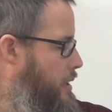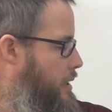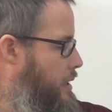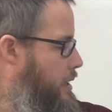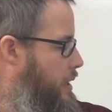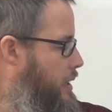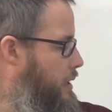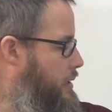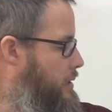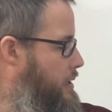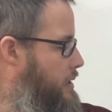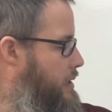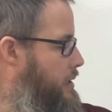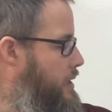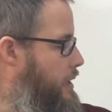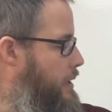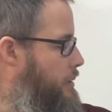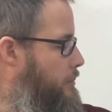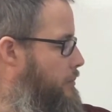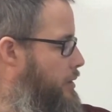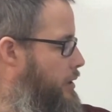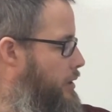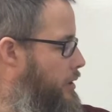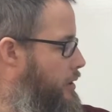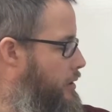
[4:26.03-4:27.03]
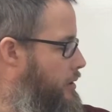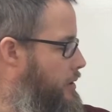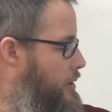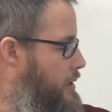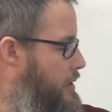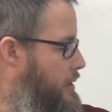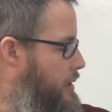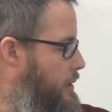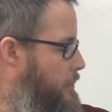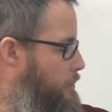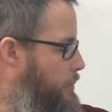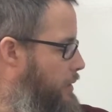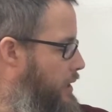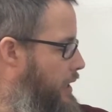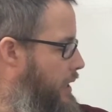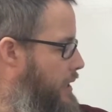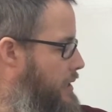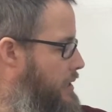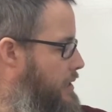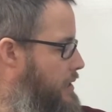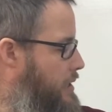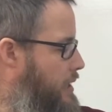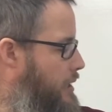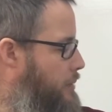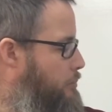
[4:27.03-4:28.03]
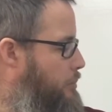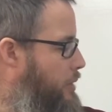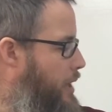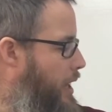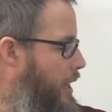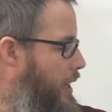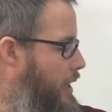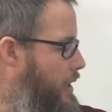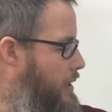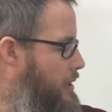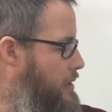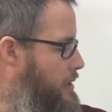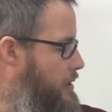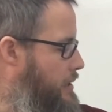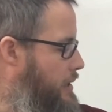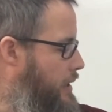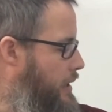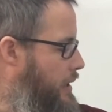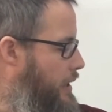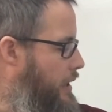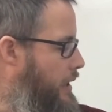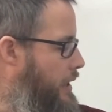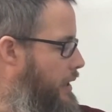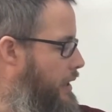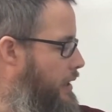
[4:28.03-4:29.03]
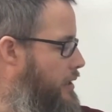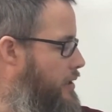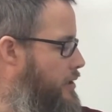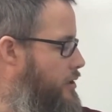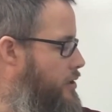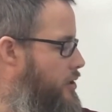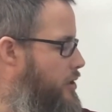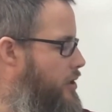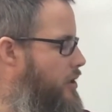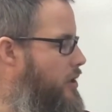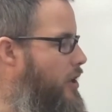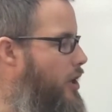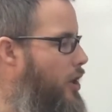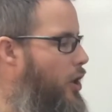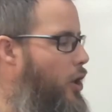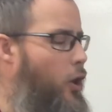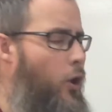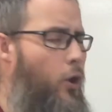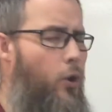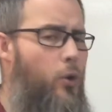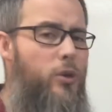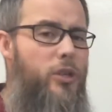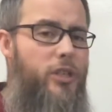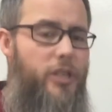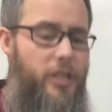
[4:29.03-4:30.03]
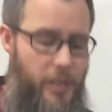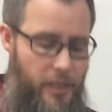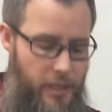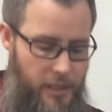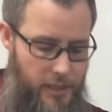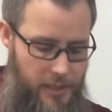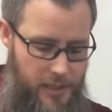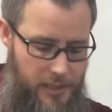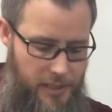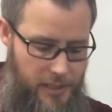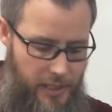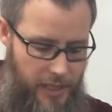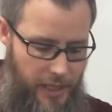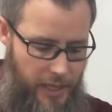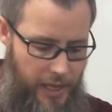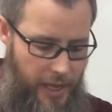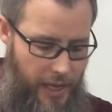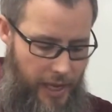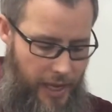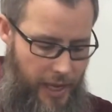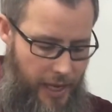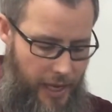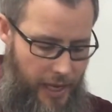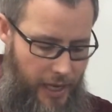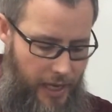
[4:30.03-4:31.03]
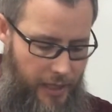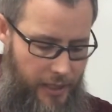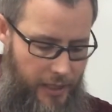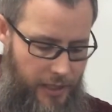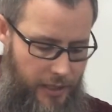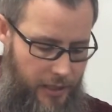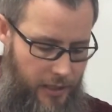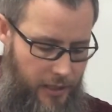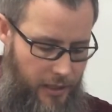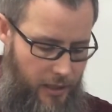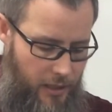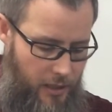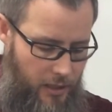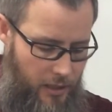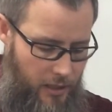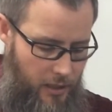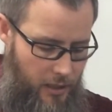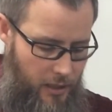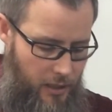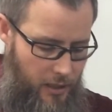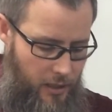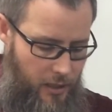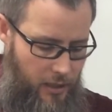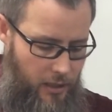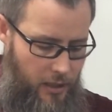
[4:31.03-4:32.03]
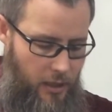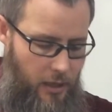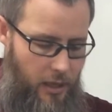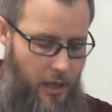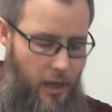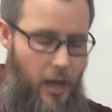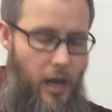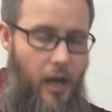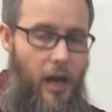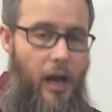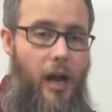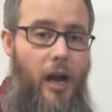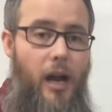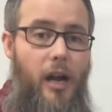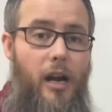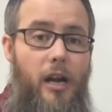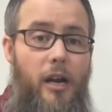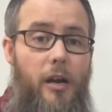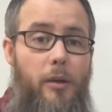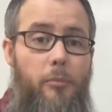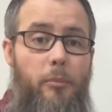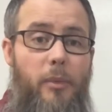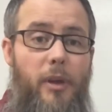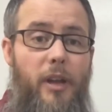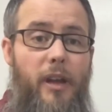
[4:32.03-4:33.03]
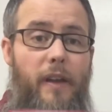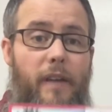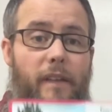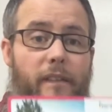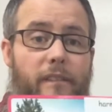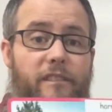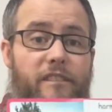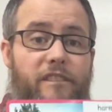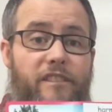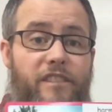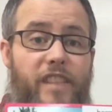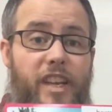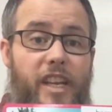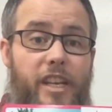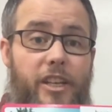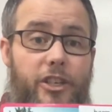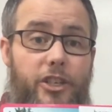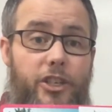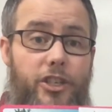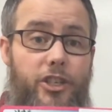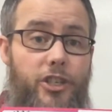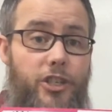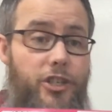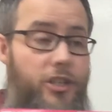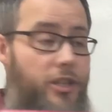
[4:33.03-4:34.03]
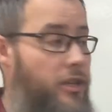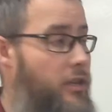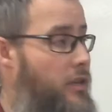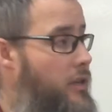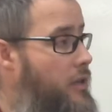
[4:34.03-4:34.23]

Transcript: His team learns that plastic bags can get into the oceans and harm fish.